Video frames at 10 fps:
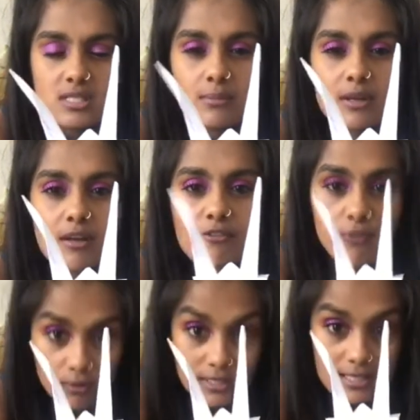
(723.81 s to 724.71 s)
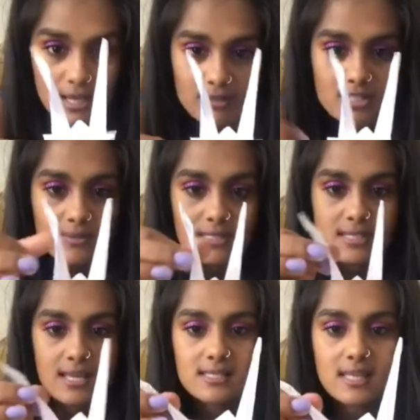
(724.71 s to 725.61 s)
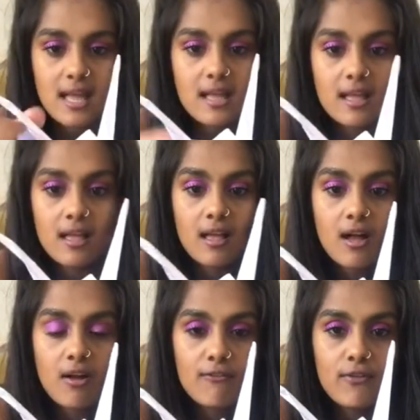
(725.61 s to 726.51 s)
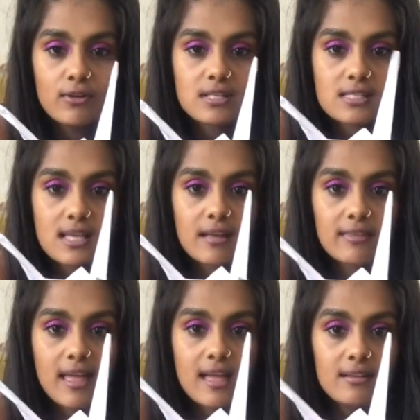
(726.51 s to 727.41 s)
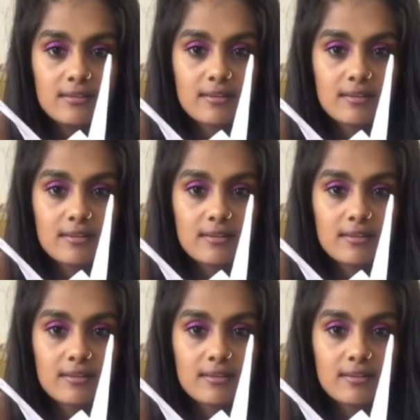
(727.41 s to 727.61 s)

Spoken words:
I'm going to fold it down so it stays there. Fold it down there.